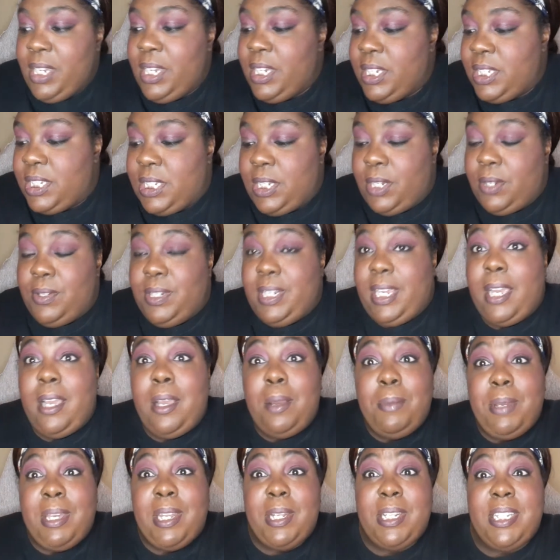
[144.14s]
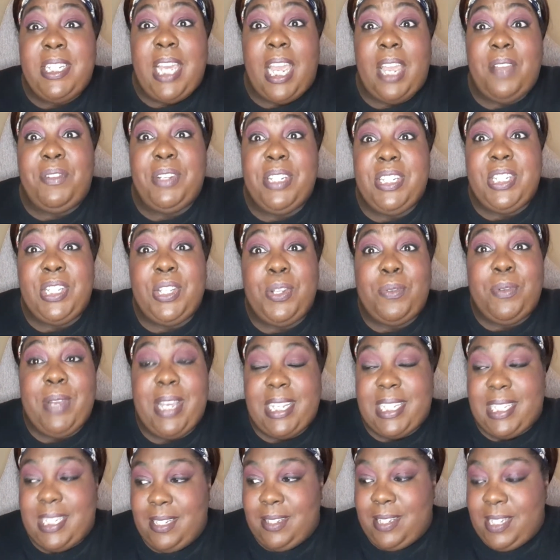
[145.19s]
So now I'm going to dive into the
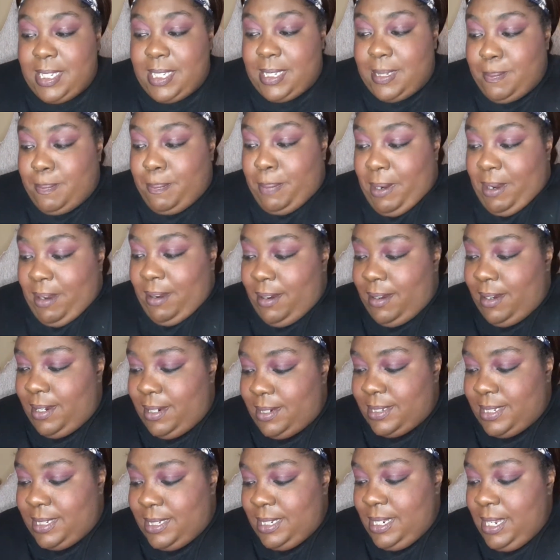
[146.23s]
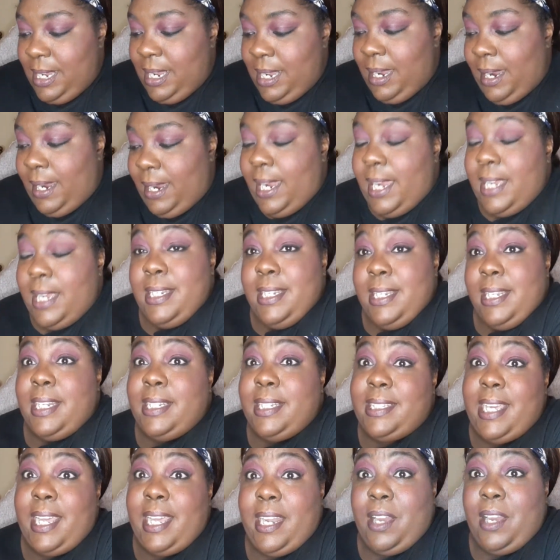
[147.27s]
rest of this box. I had to get
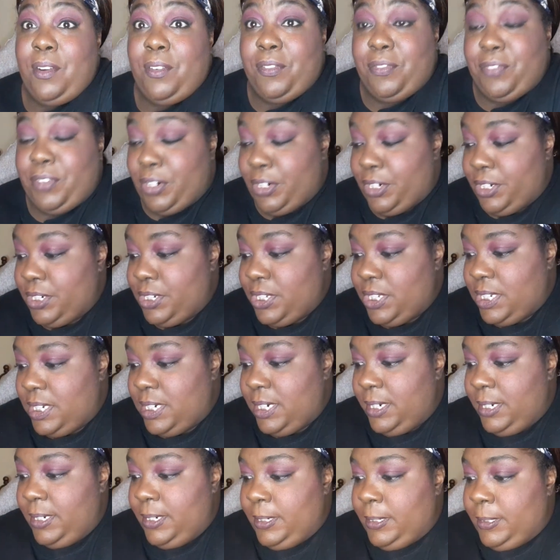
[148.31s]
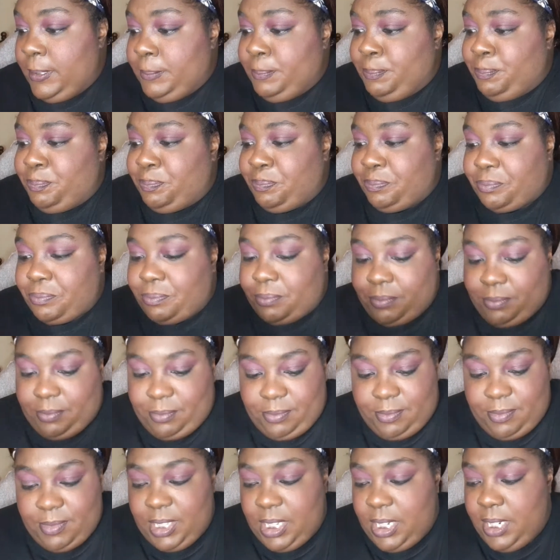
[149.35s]
that out first.
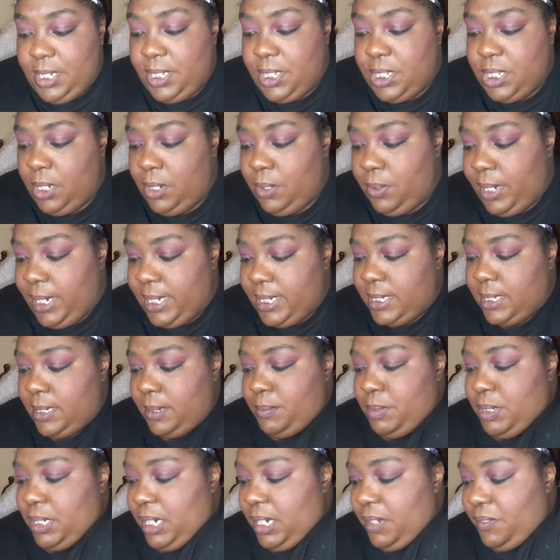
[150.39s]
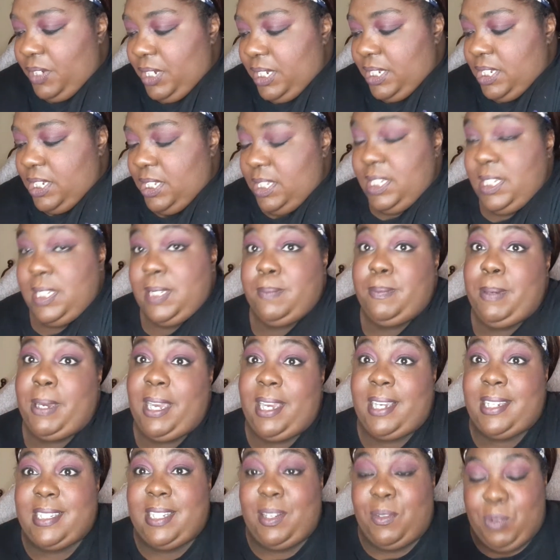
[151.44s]
So as I'm diving into this
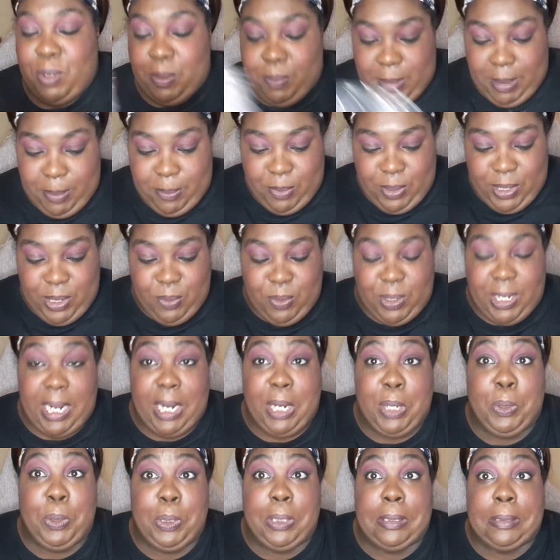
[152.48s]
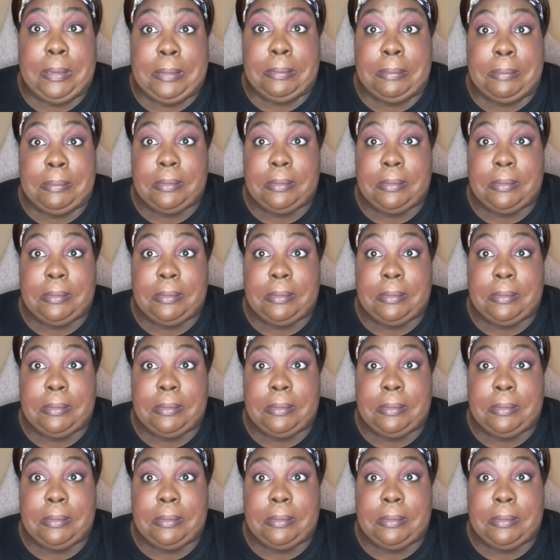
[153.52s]
box, I'm remembering what I ordered.